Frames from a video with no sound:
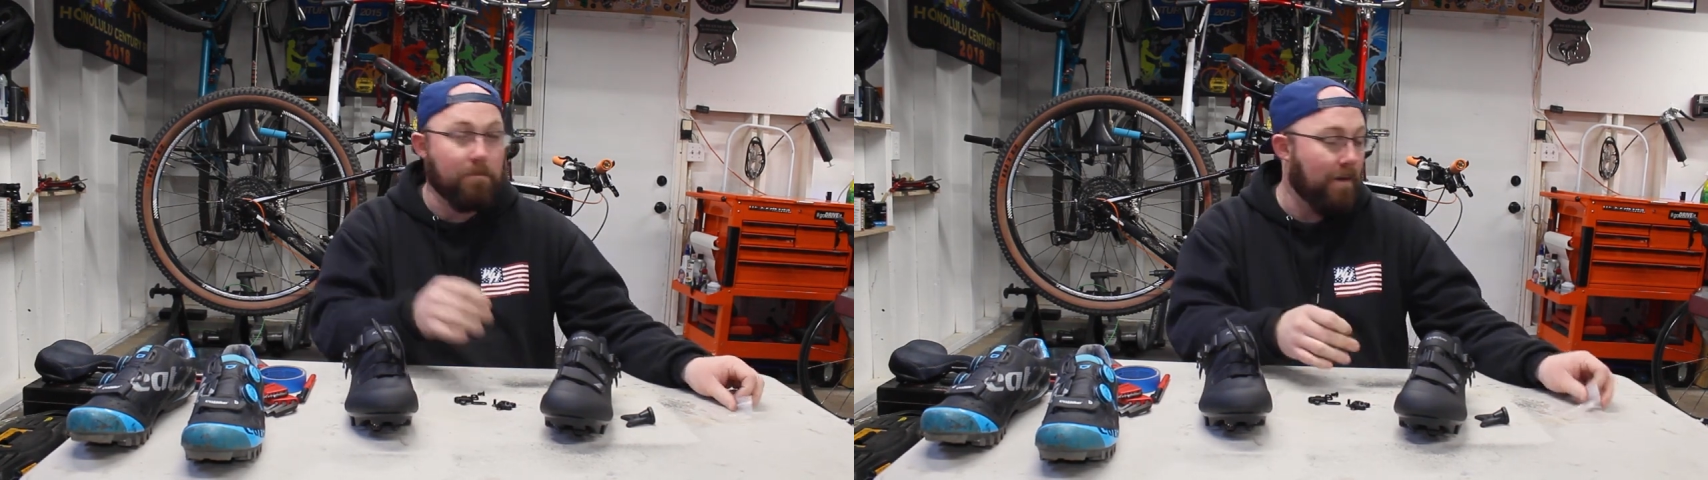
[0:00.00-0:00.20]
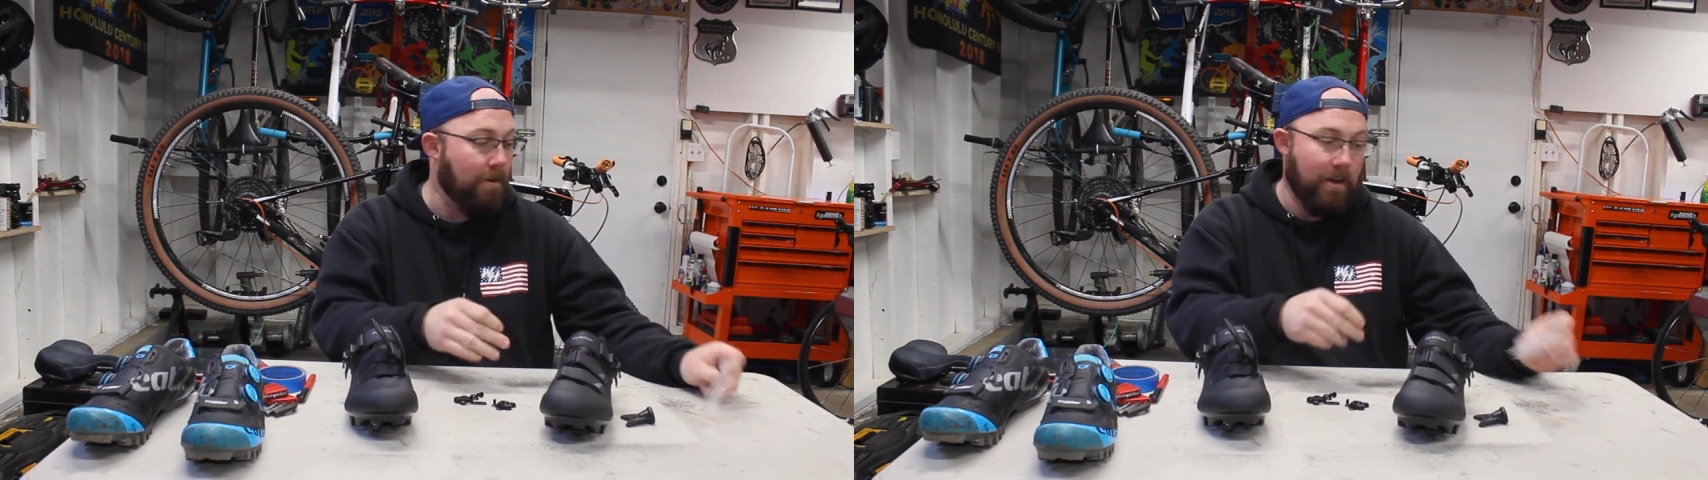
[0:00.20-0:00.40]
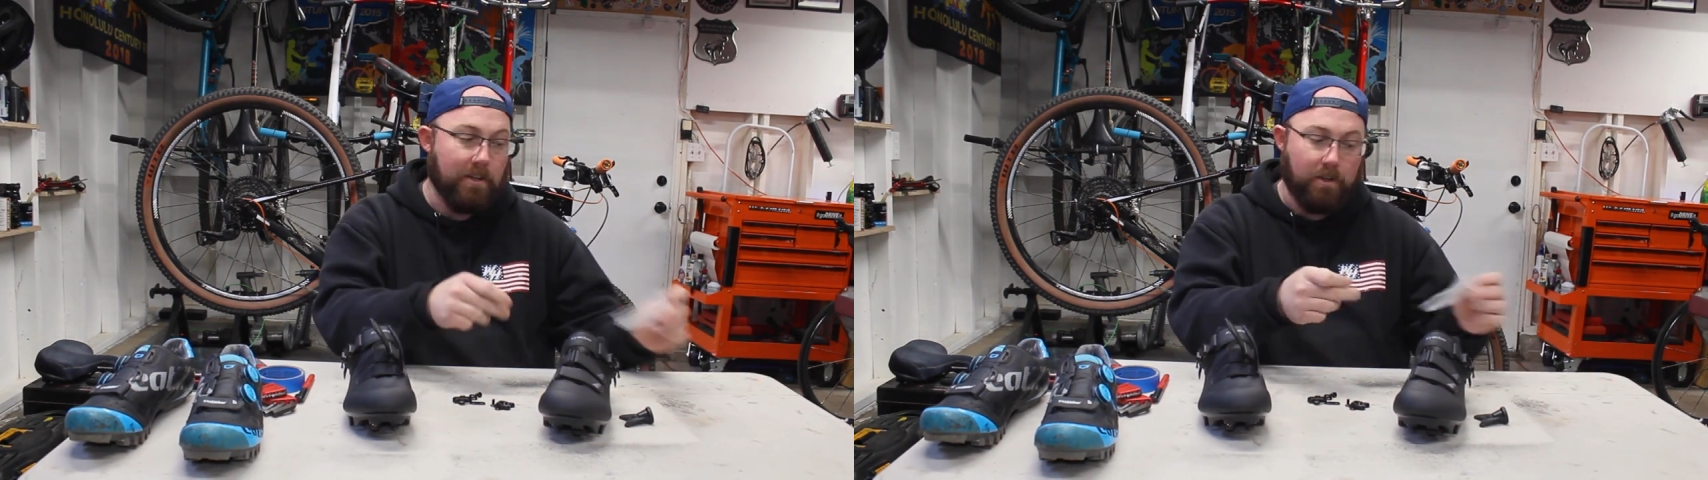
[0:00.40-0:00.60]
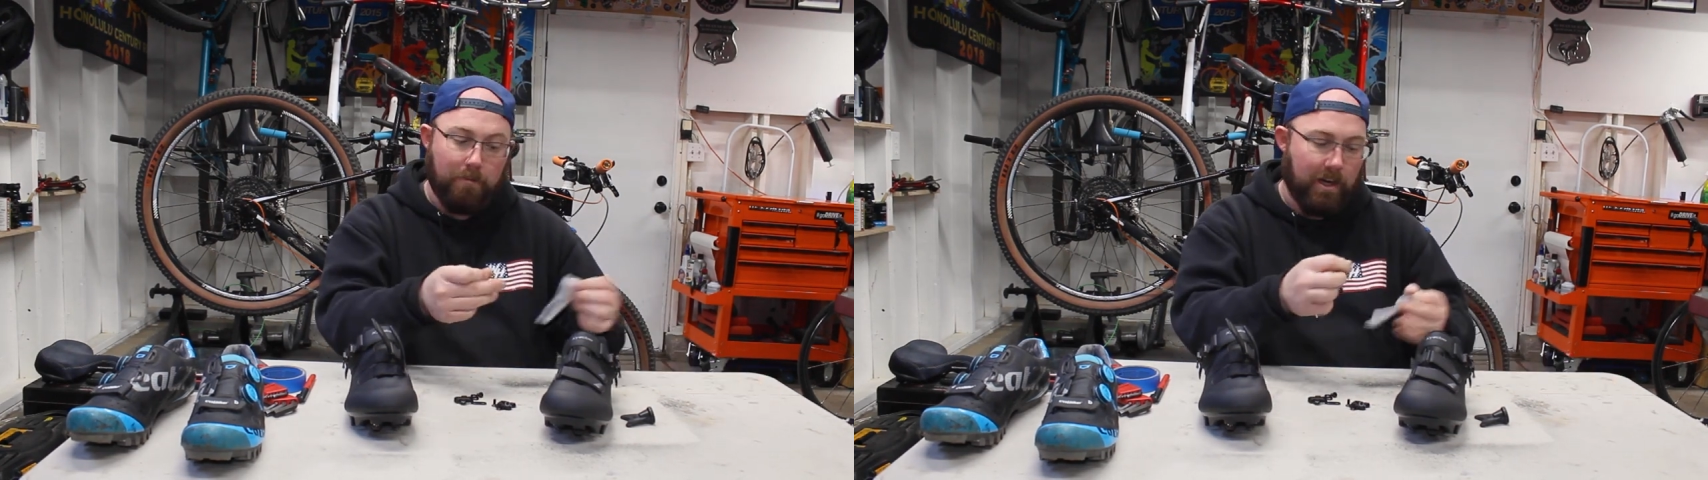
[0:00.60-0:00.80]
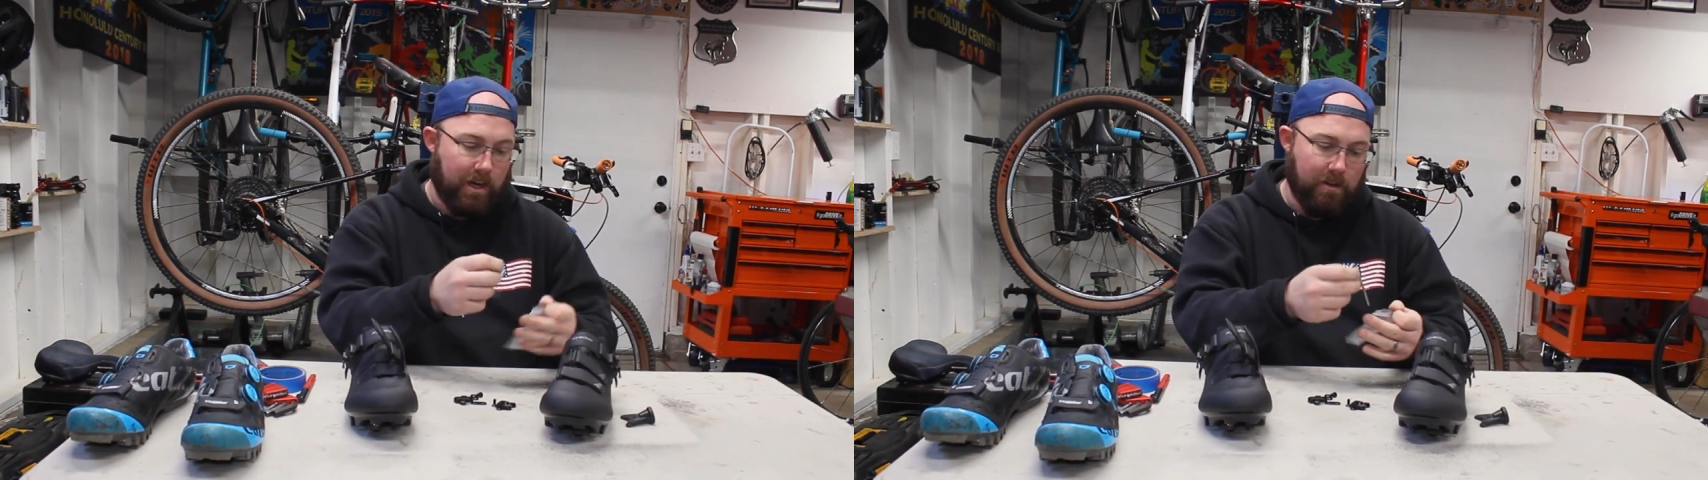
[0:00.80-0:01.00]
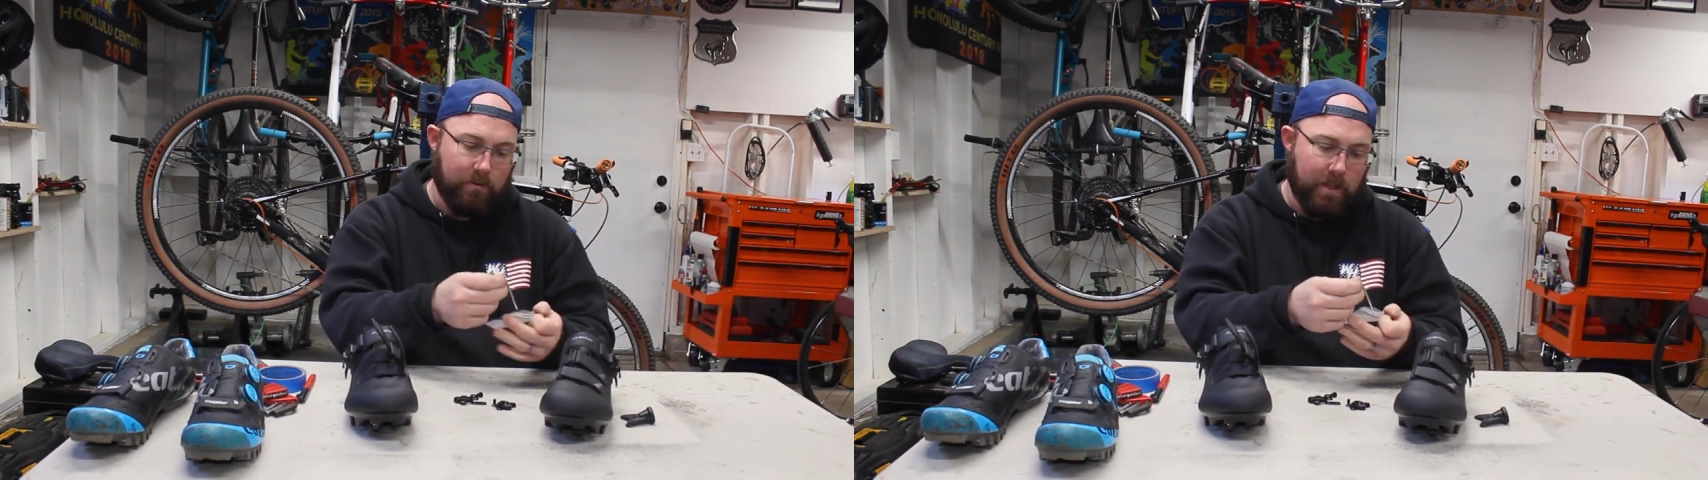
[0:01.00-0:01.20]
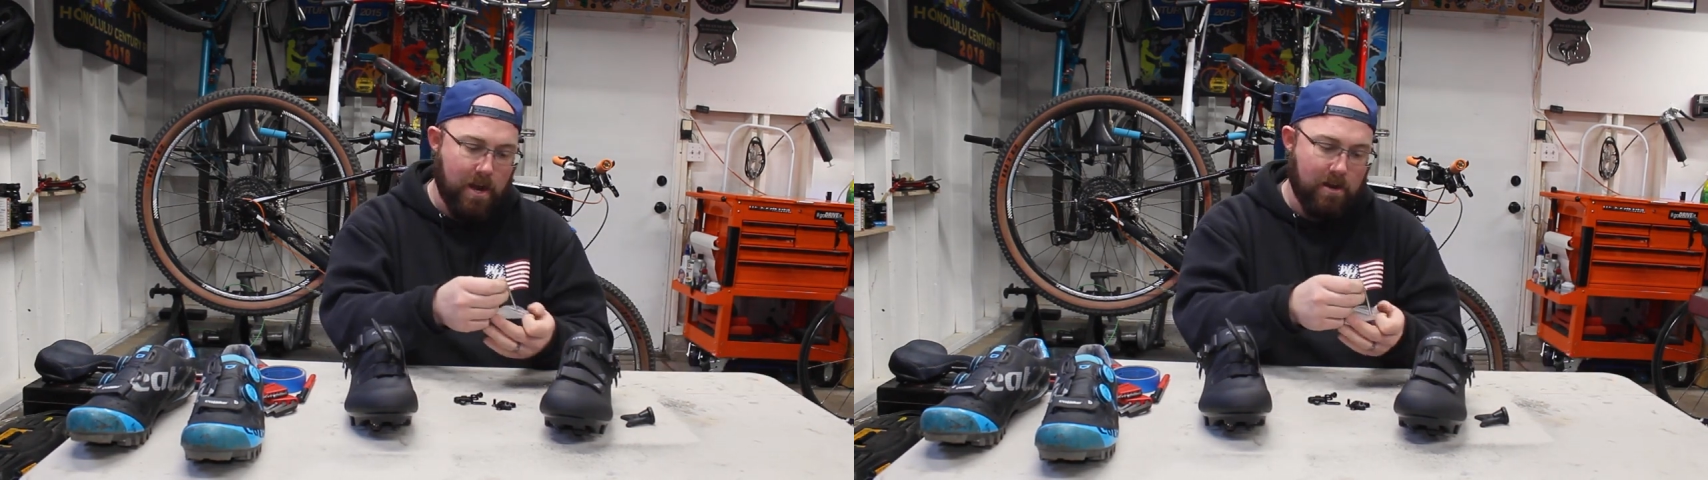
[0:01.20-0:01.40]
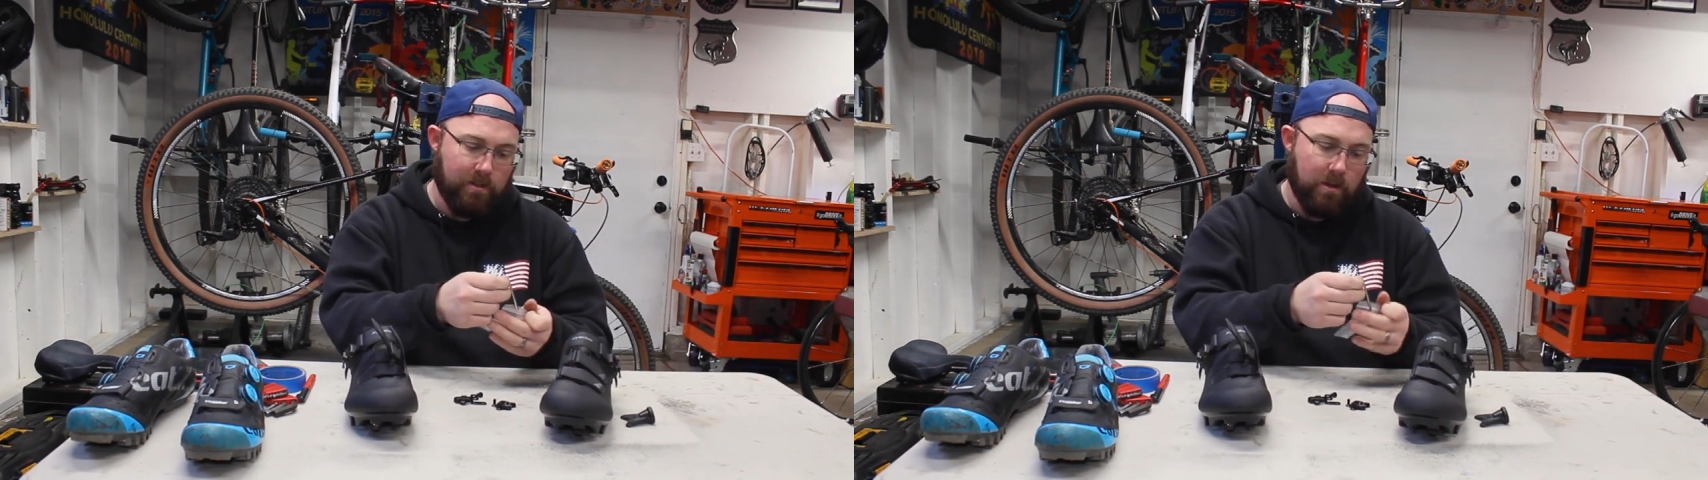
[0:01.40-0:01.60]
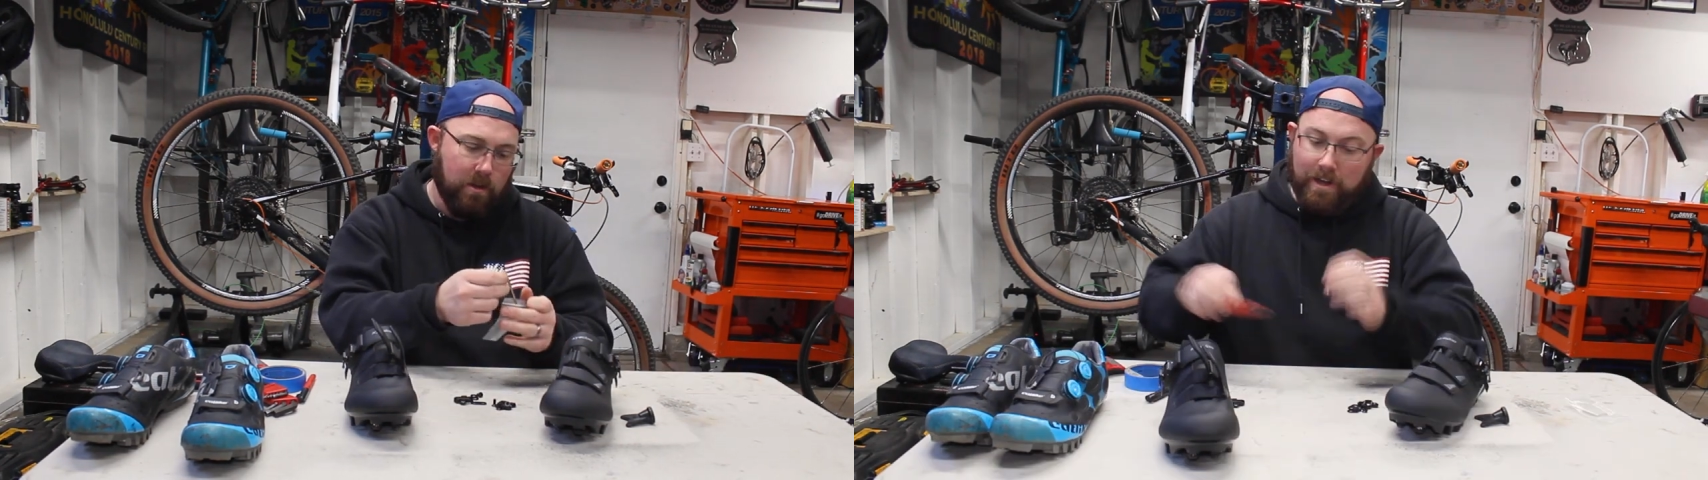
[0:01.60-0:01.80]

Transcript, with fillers: my wrench, I'm not gonna use theirs.